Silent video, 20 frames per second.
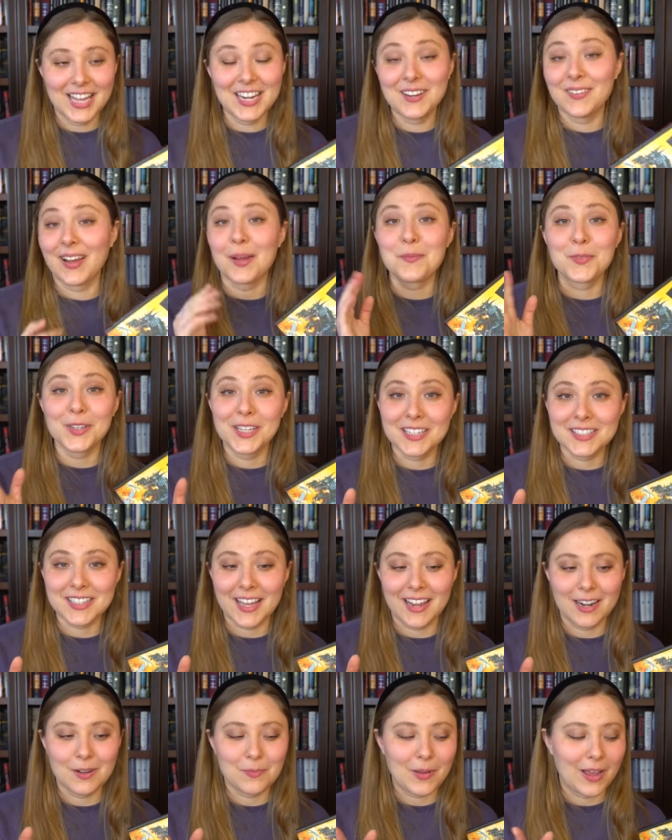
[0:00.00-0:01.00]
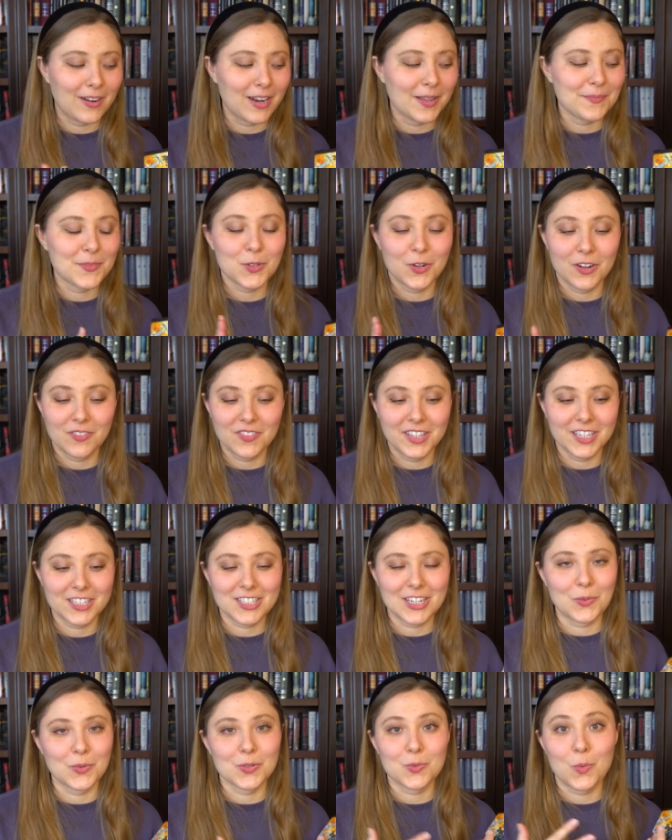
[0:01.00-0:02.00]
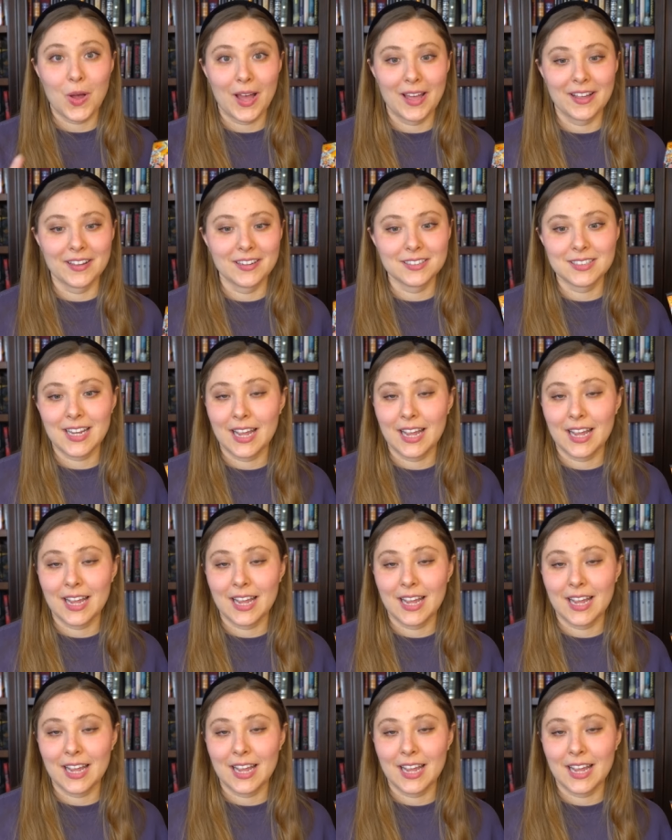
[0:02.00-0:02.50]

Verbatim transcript: Anyway, I'm really excited about it. Sword of the Lictor was wild,